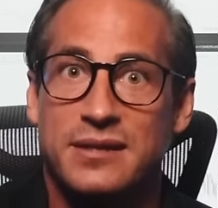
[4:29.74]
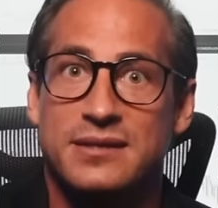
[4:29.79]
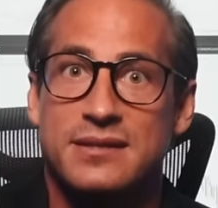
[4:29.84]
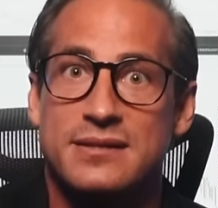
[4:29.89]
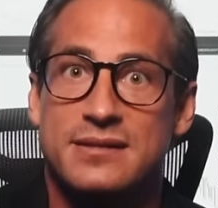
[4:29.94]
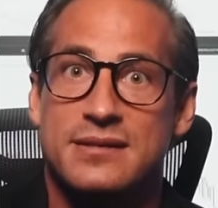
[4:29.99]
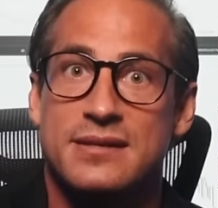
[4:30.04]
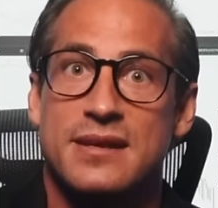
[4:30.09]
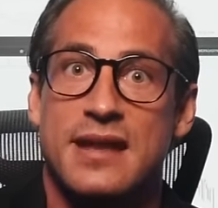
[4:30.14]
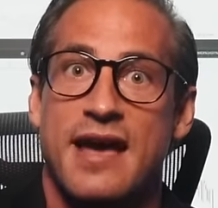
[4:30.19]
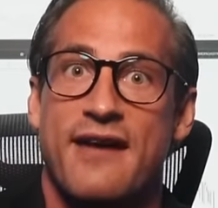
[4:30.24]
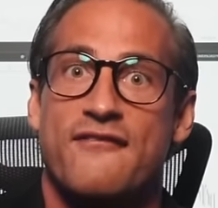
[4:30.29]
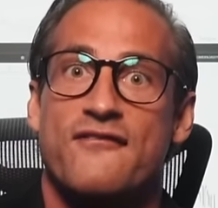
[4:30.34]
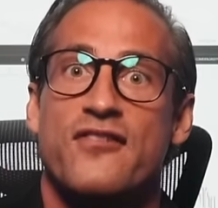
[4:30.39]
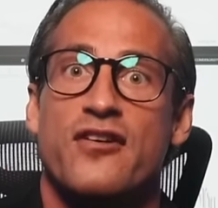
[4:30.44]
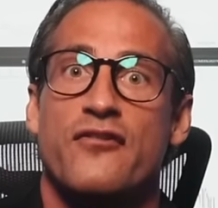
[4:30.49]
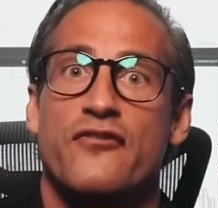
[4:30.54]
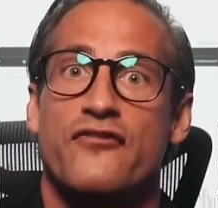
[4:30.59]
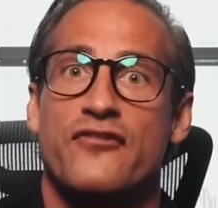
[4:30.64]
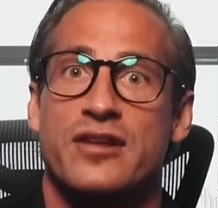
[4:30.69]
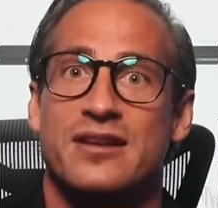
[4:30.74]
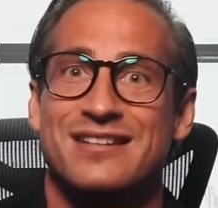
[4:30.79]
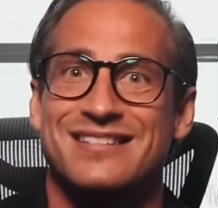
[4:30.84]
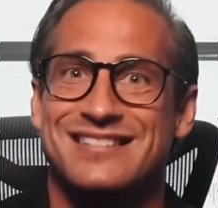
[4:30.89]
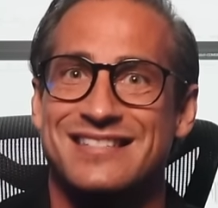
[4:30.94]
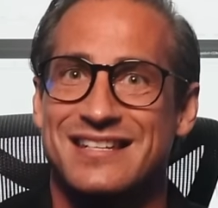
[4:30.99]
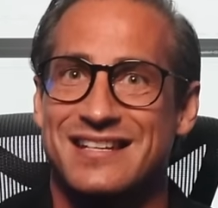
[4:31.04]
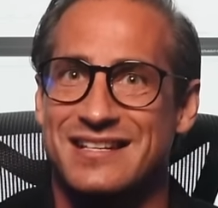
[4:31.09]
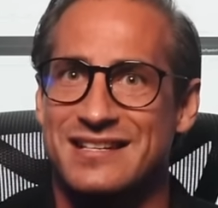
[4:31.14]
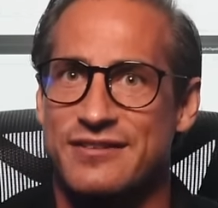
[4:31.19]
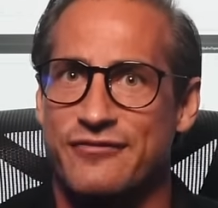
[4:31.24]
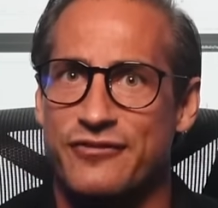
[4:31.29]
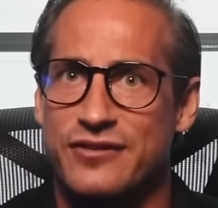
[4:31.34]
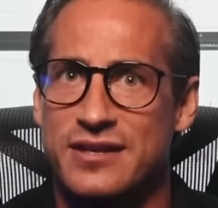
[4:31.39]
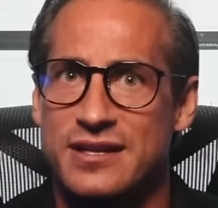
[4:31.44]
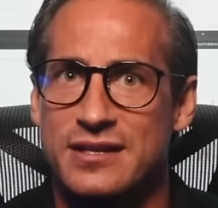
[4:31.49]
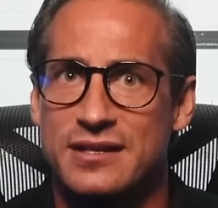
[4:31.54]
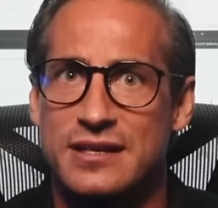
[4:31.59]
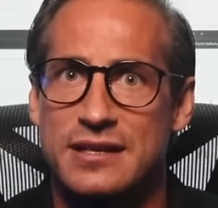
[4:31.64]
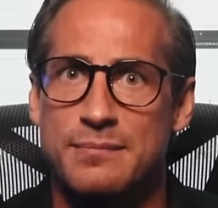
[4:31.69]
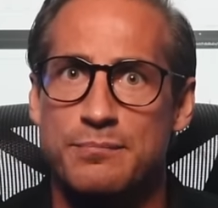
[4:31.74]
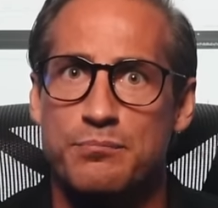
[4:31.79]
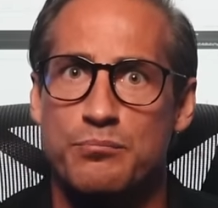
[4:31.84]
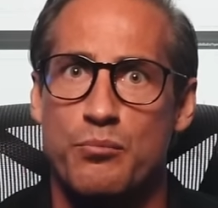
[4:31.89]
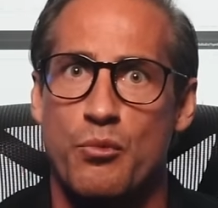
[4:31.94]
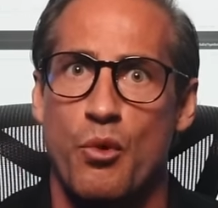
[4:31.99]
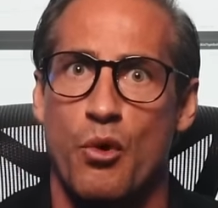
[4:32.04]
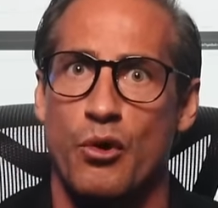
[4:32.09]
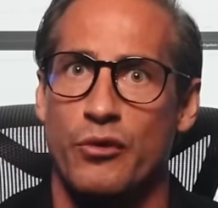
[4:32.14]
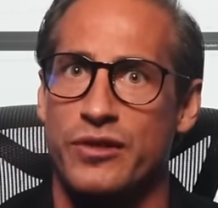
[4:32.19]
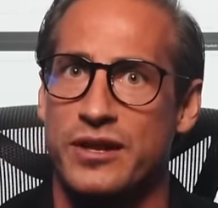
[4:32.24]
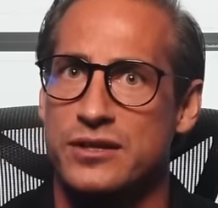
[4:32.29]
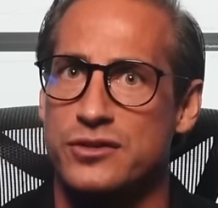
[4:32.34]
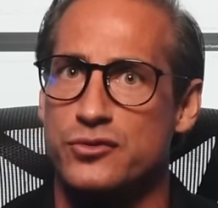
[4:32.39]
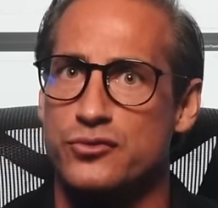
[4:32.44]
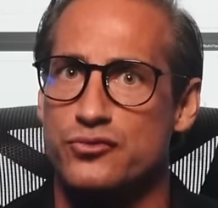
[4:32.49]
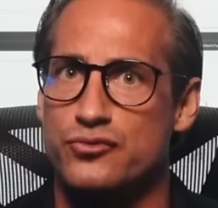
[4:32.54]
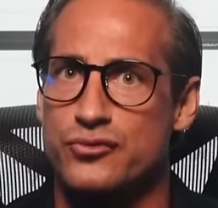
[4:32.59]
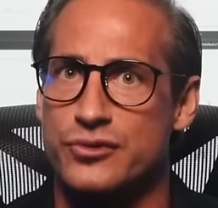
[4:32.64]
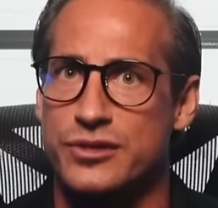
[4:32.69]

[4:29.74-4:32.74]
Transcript: but never win significantly more than you